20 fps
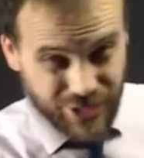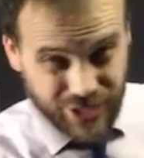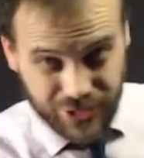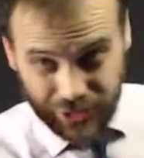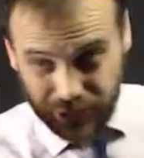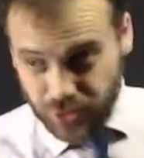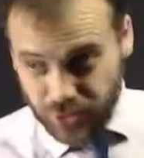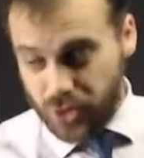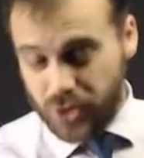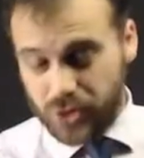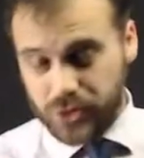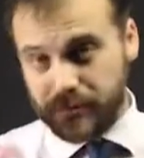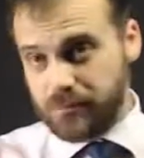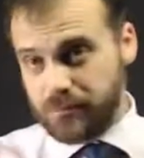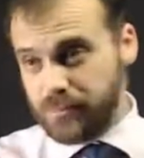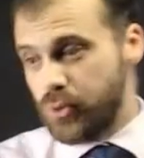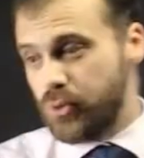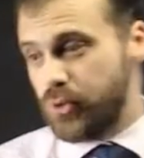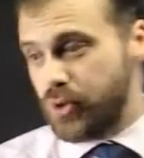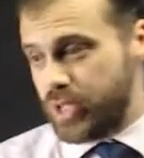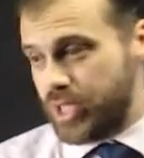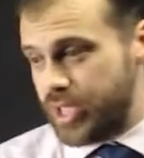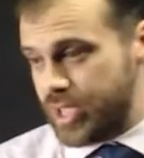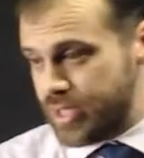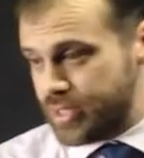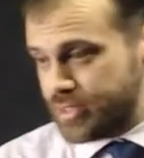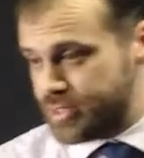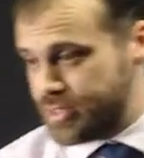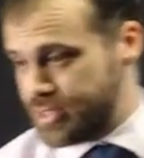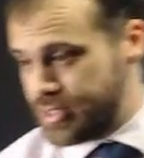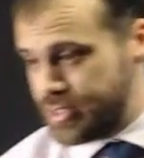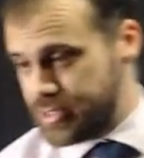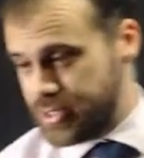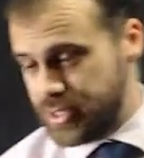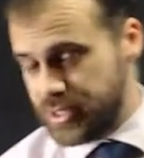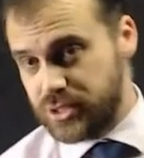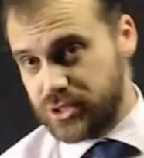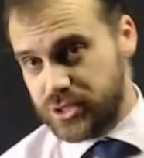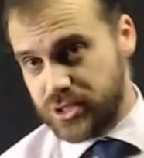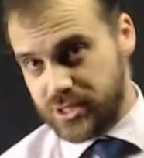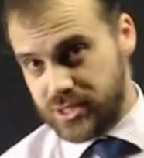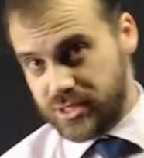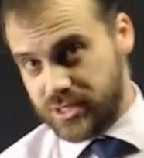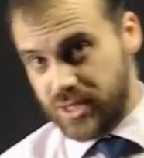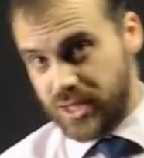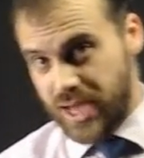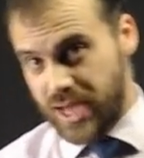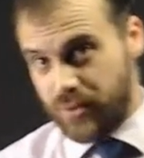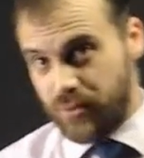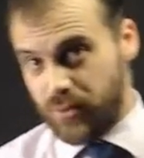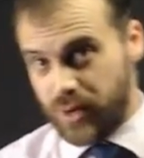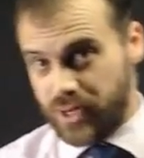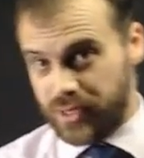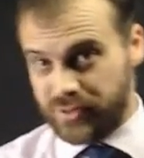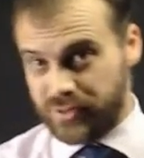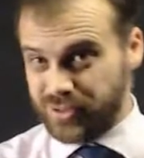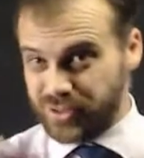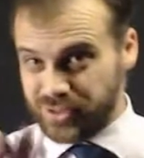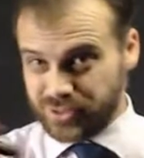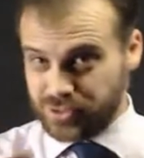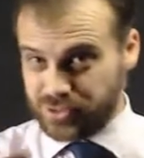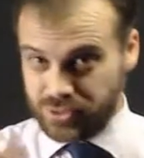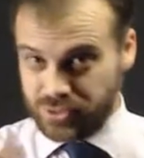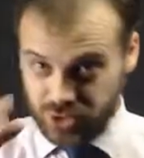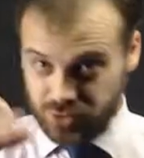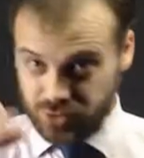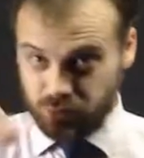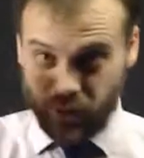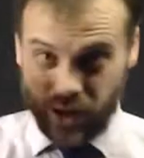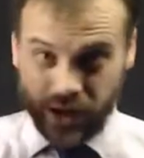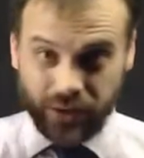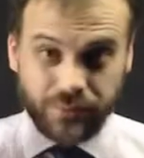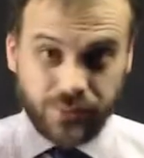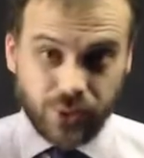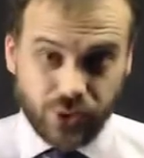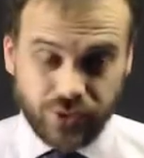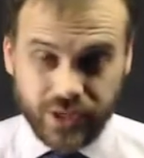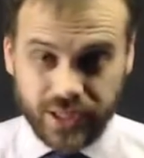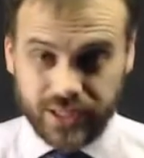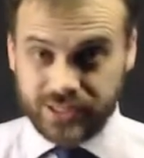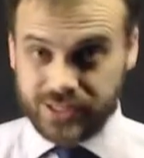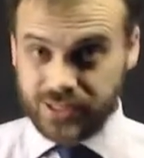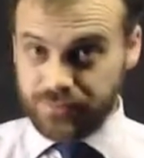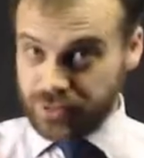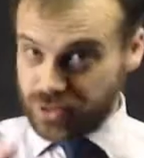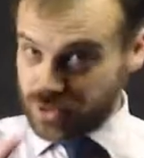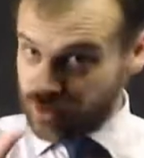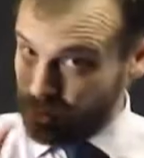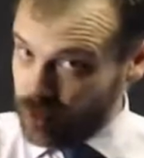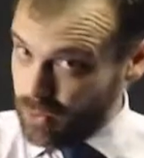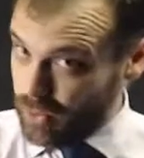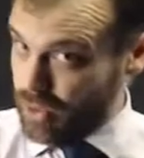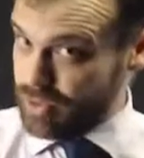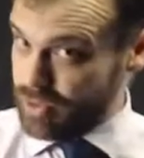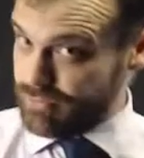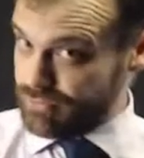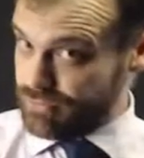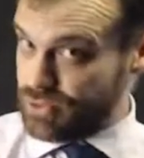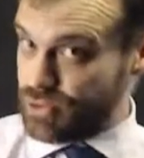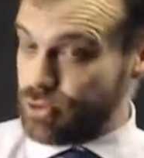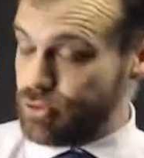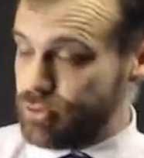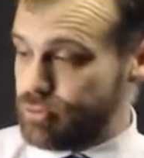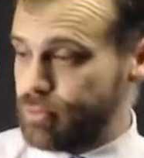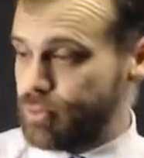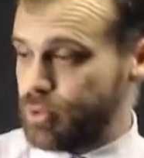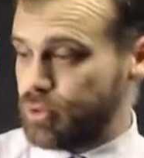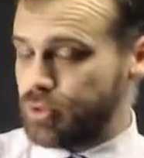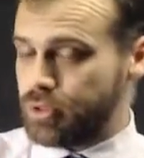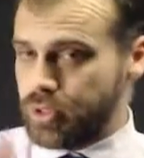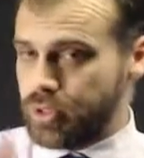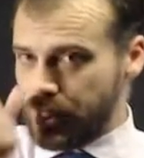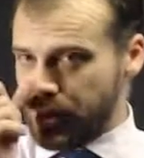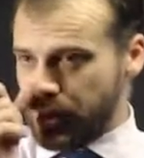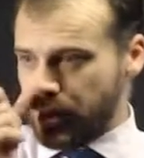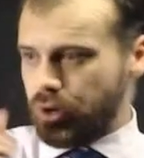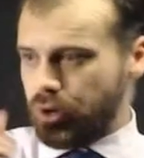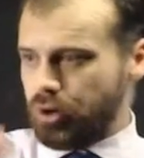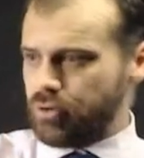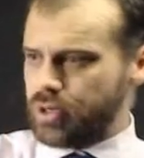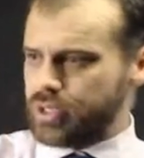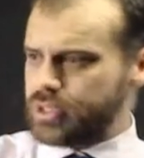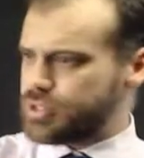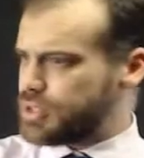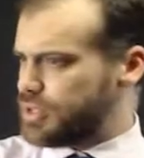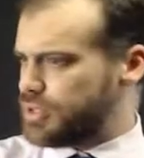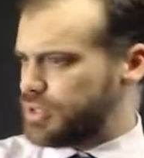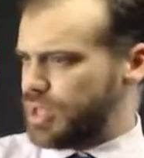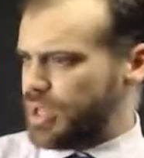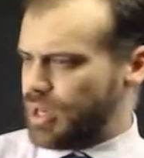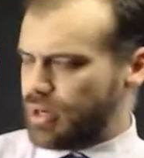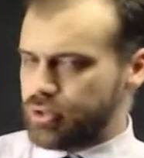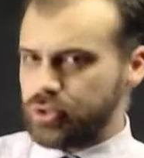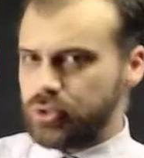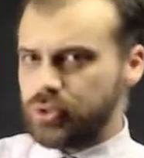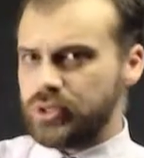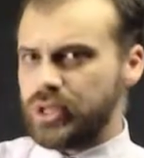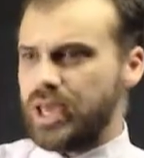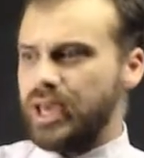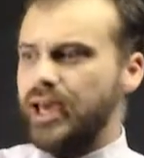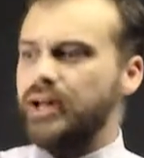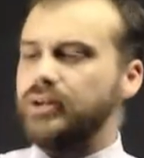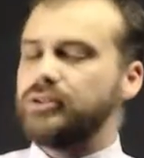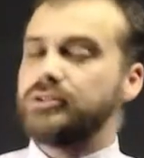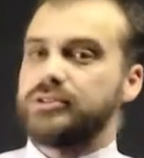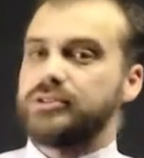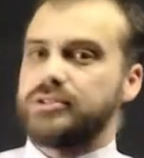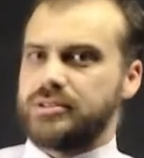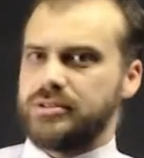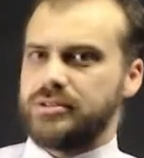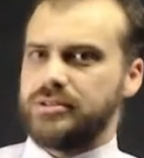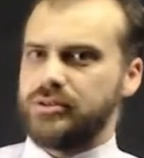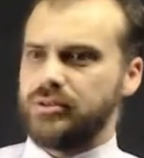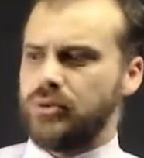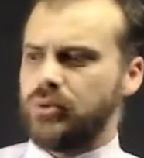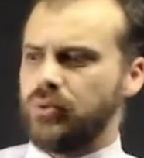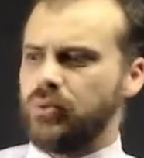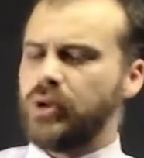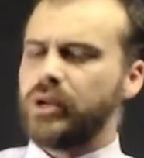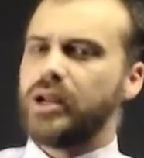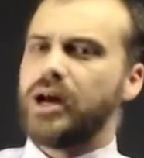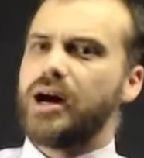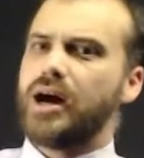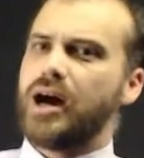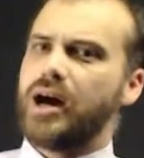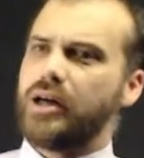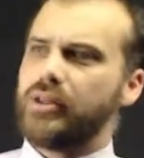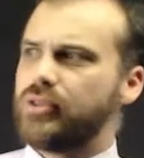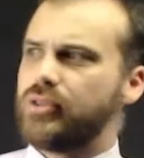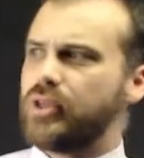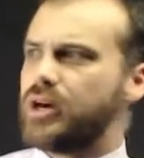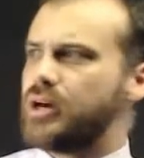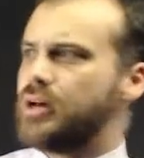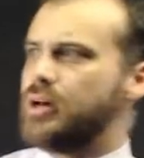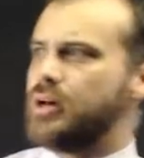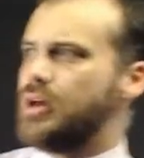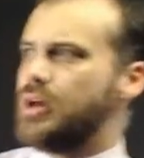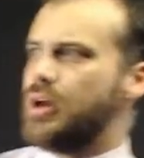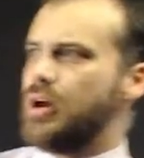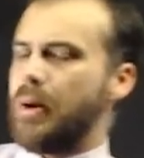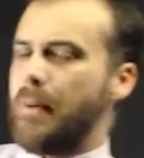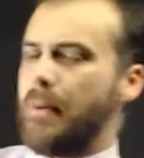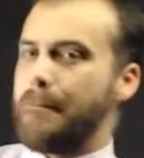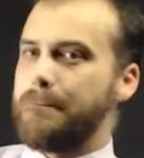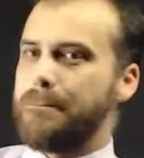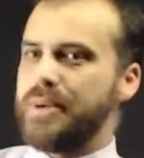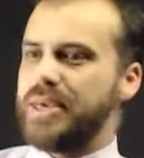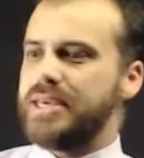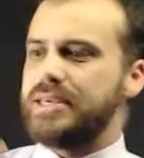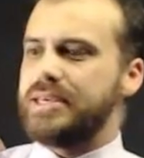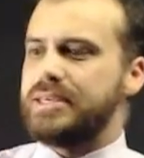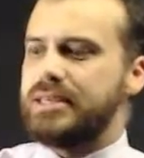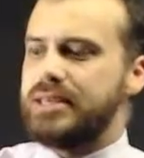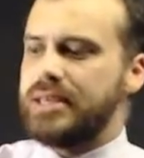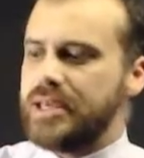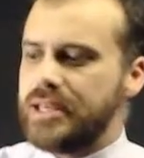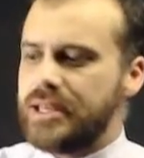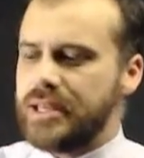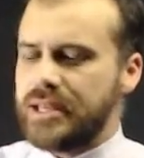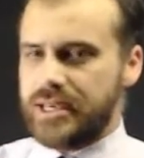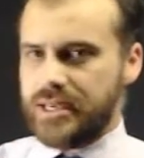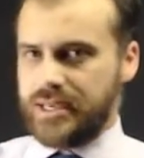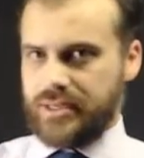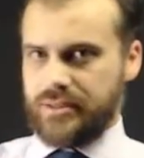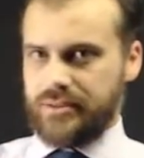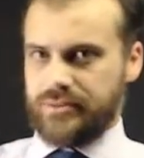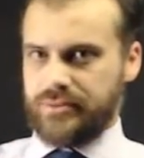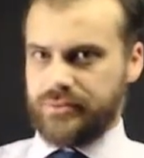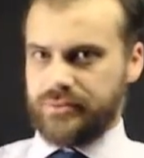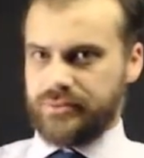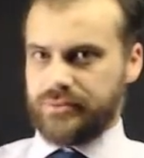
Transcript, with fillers: a lot more answers than just that one. Not just one more answer, but quite a few more. All right, so how could else, what other beginning